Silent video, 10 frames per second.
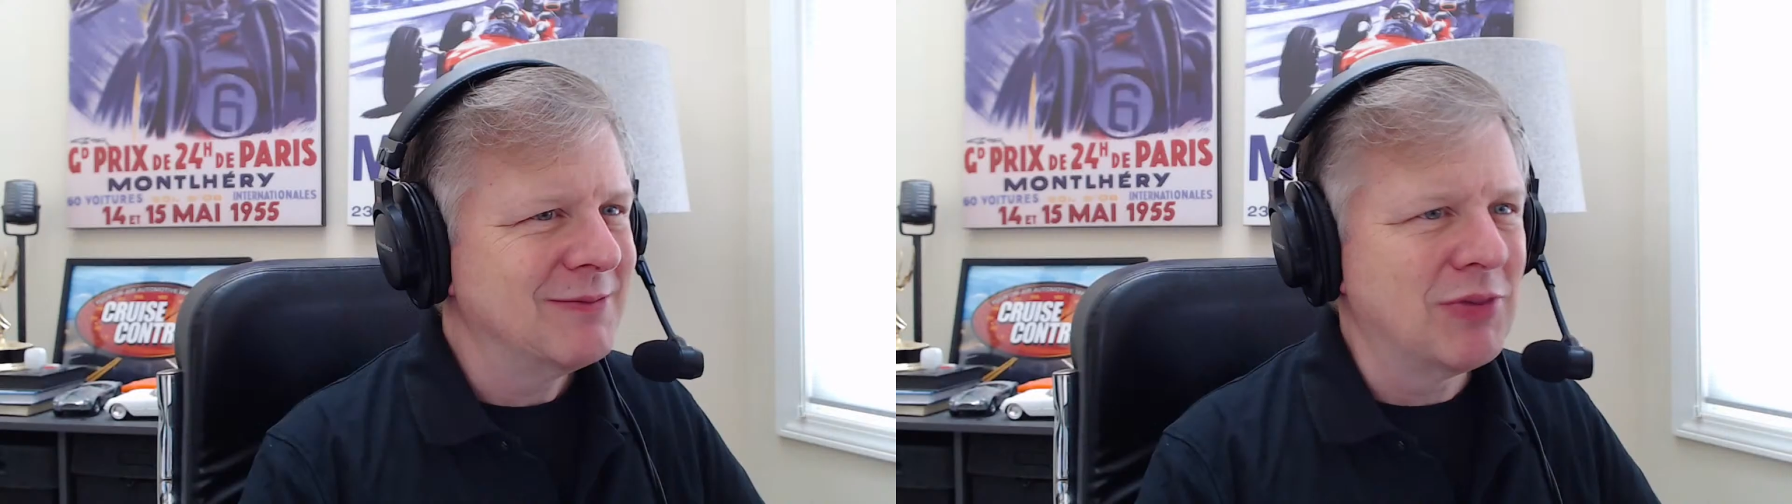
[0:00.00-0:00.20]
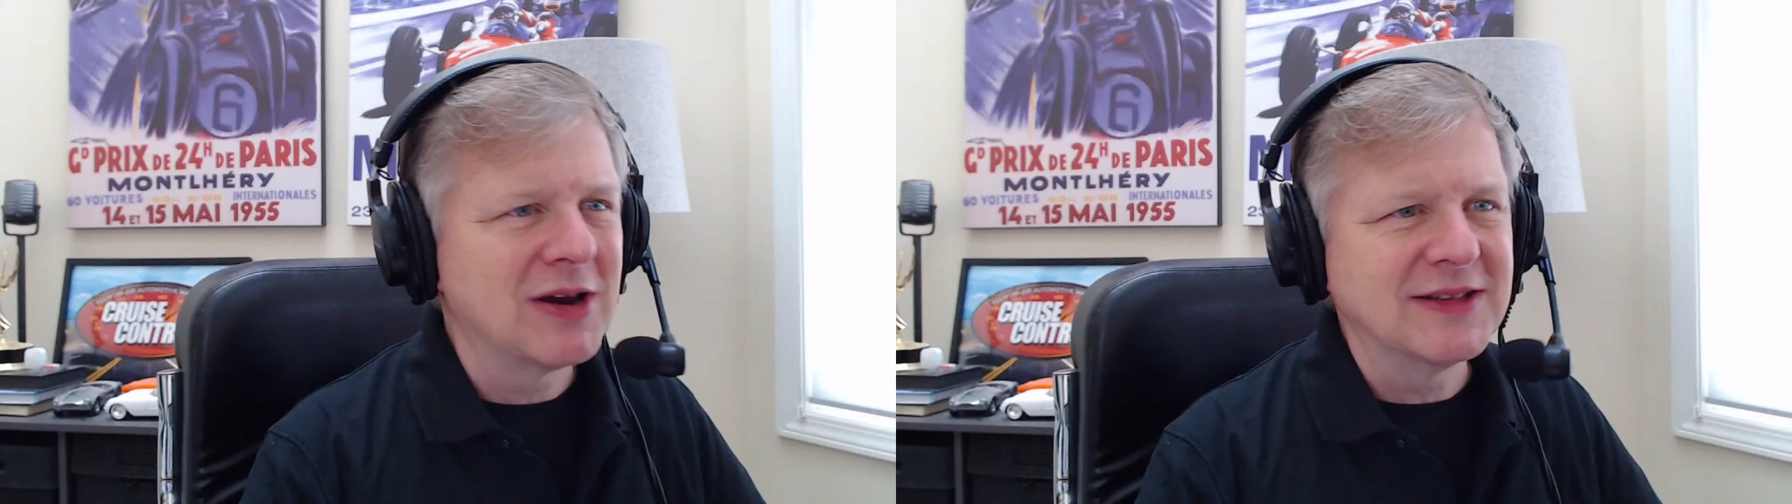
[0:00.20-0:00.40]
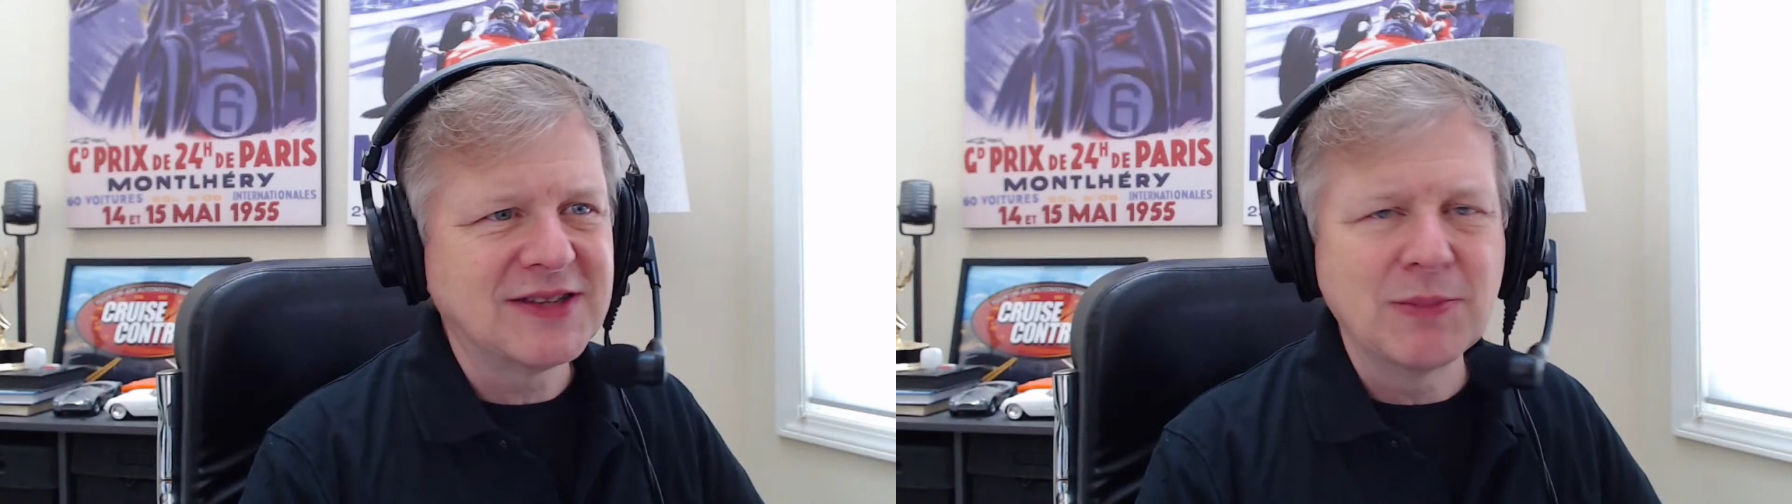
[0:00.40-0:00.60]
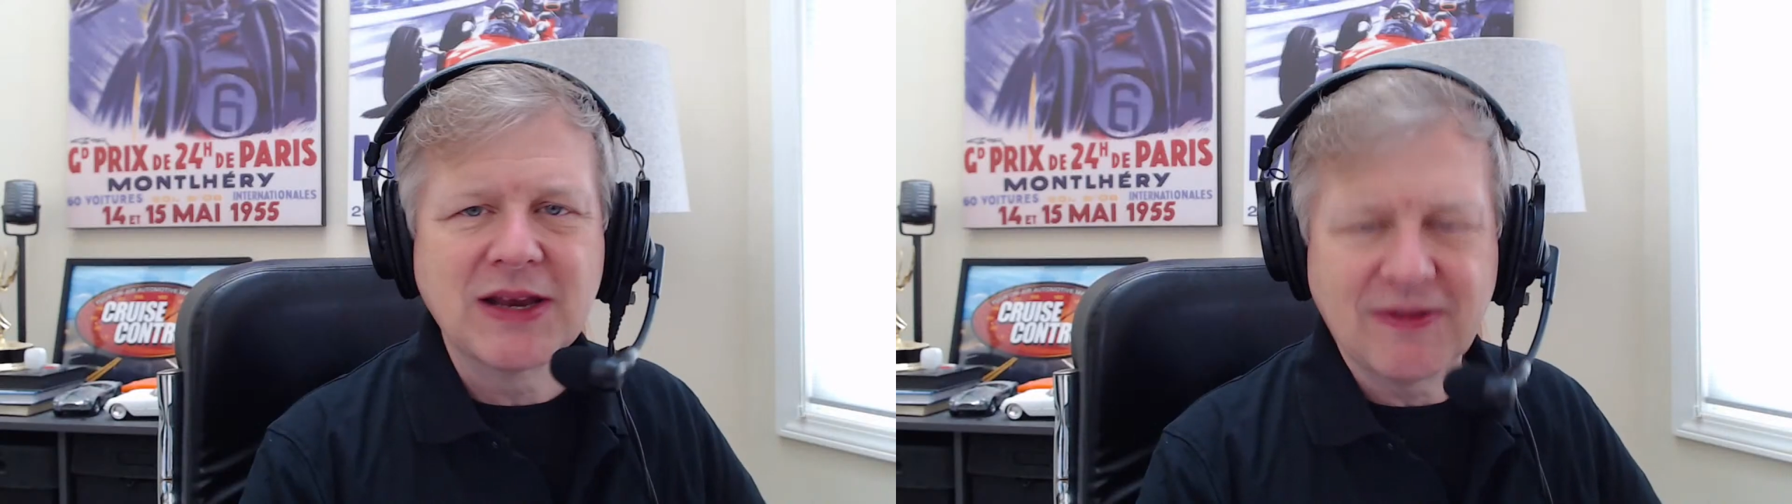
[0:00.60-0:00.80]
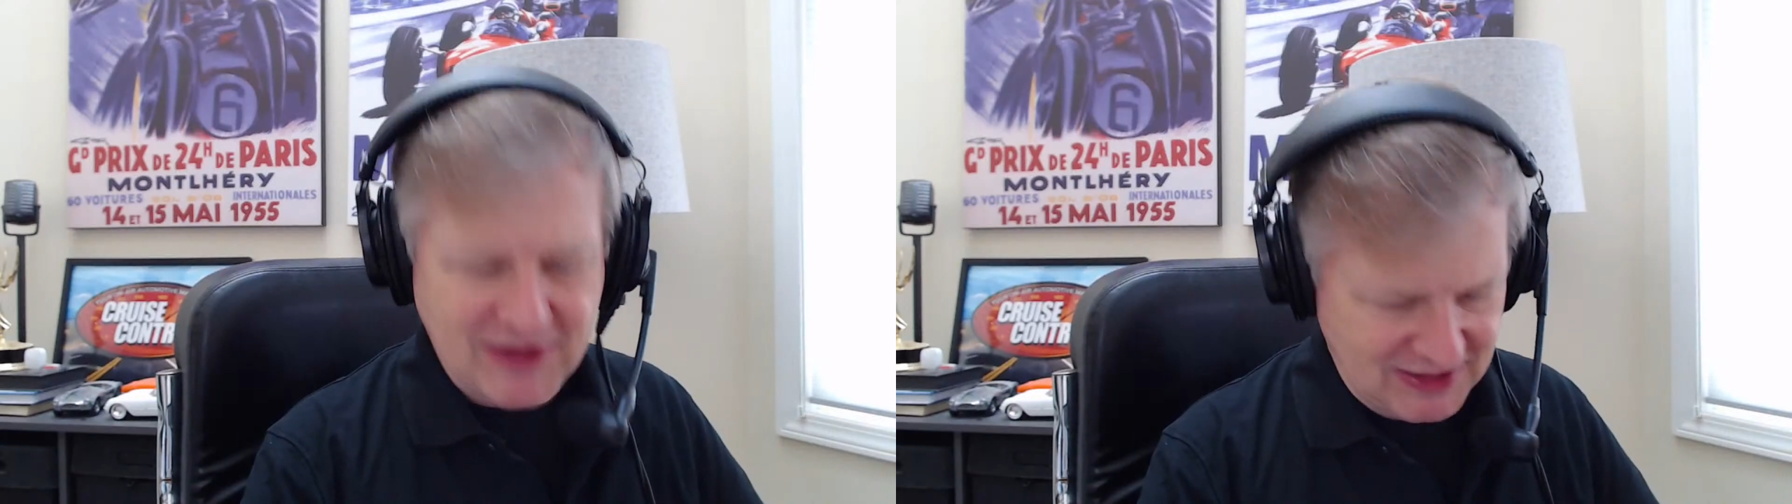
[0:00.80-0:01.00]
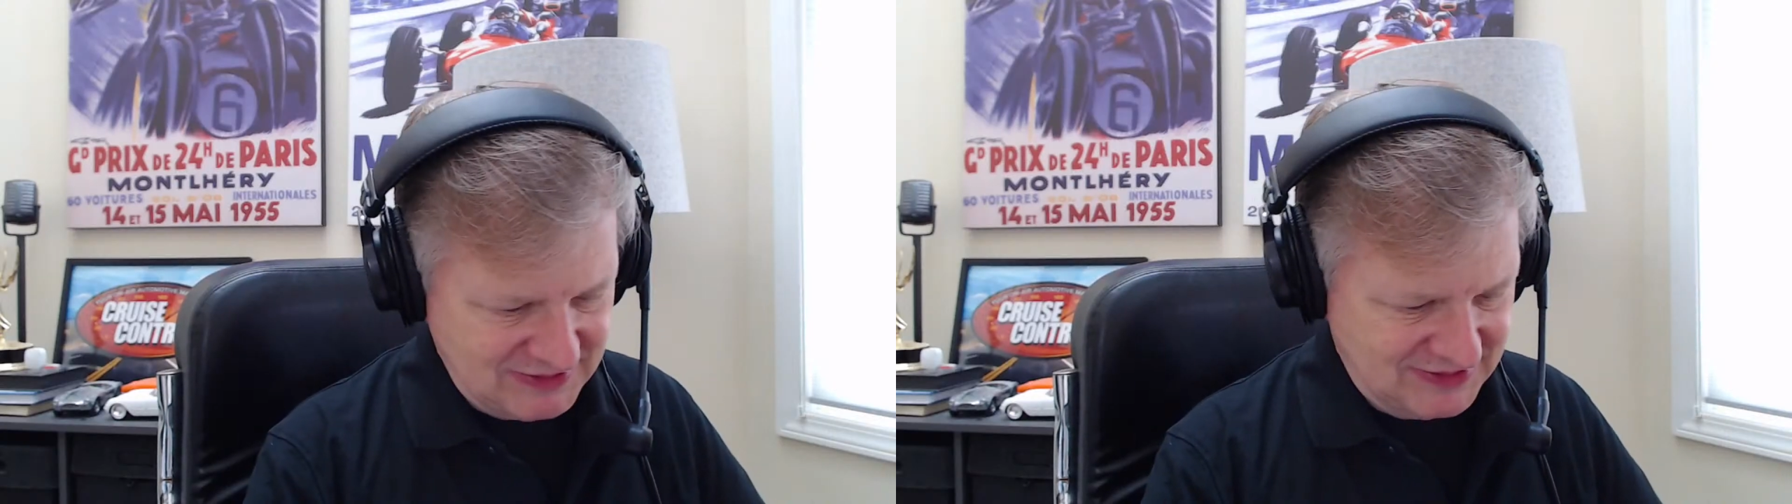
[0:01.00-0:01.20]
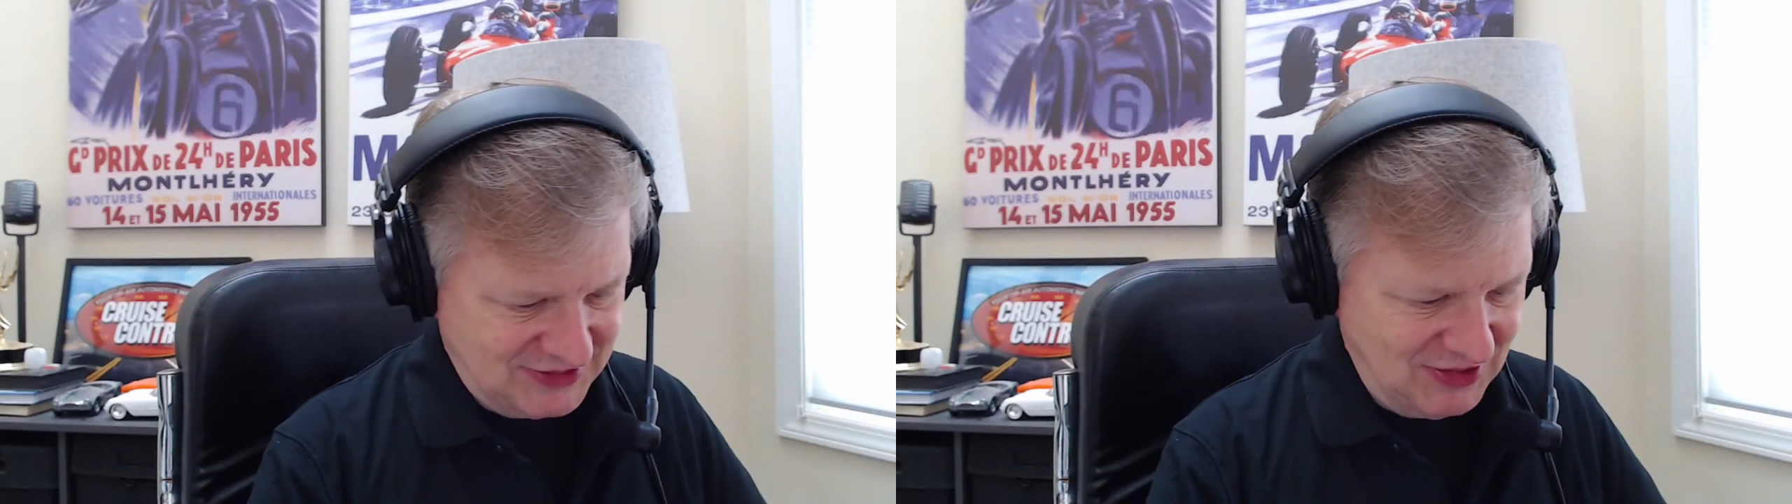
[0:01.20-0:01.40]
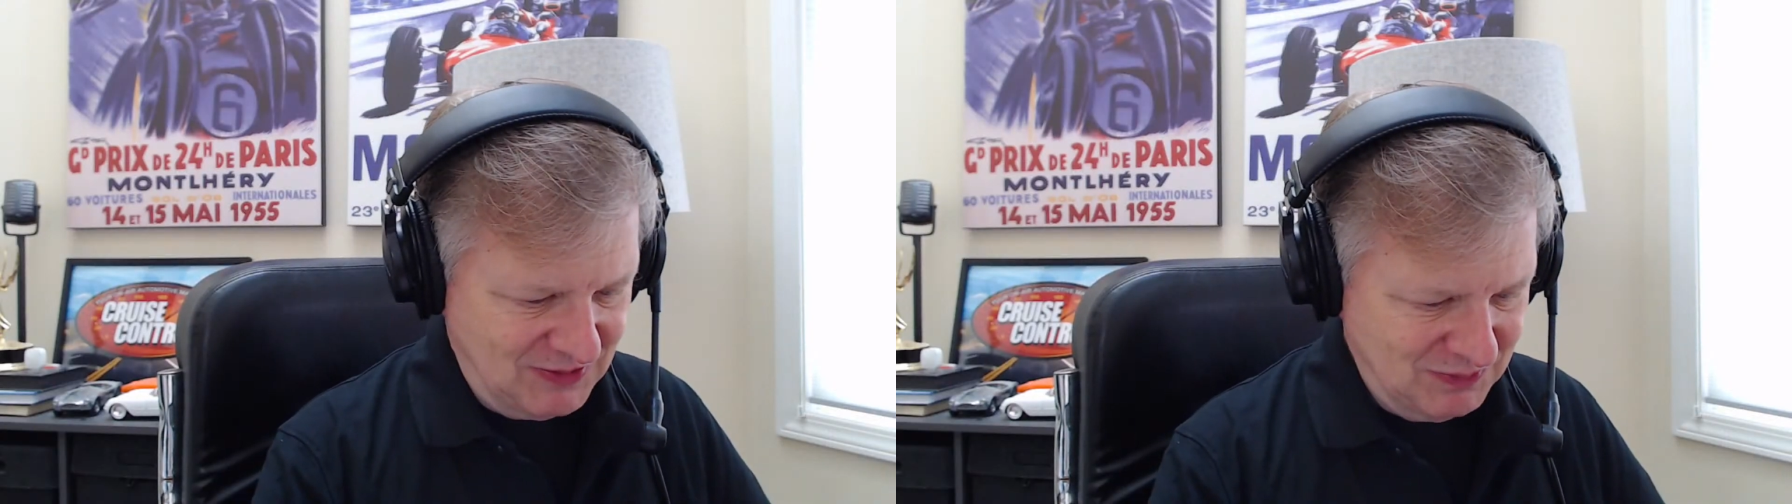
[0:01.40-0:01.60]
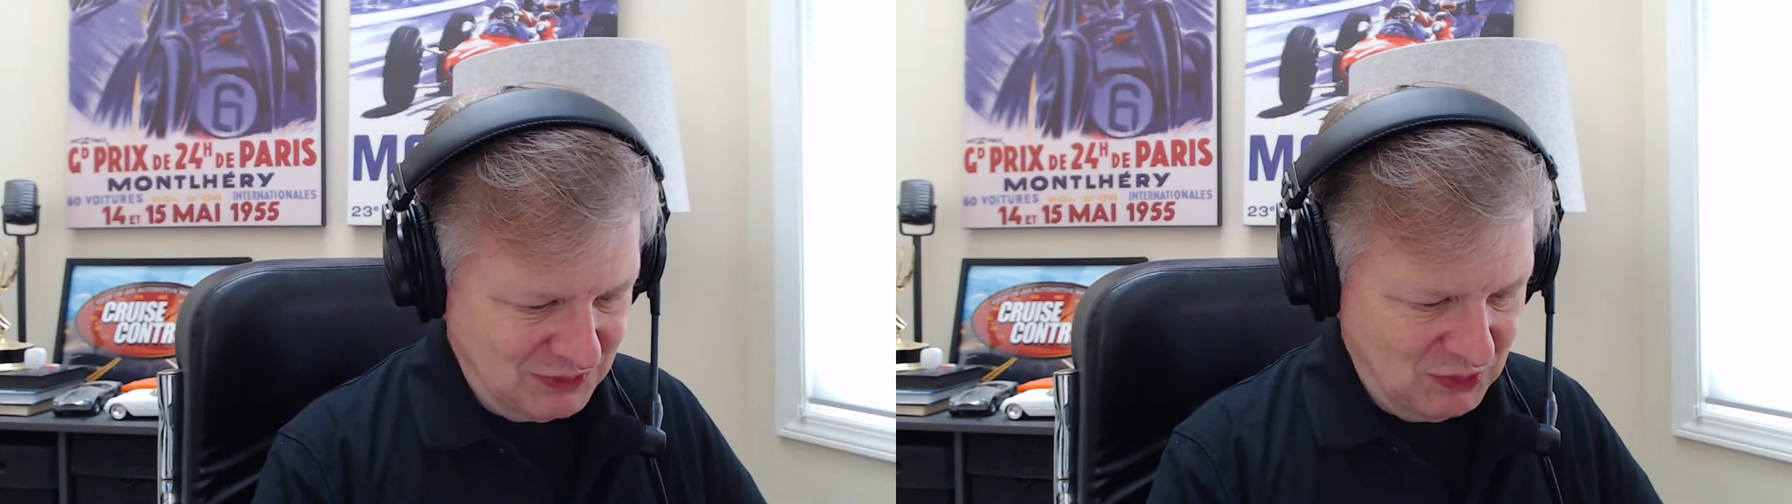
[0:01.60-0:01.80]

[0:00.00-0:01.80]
but it's a minivan. So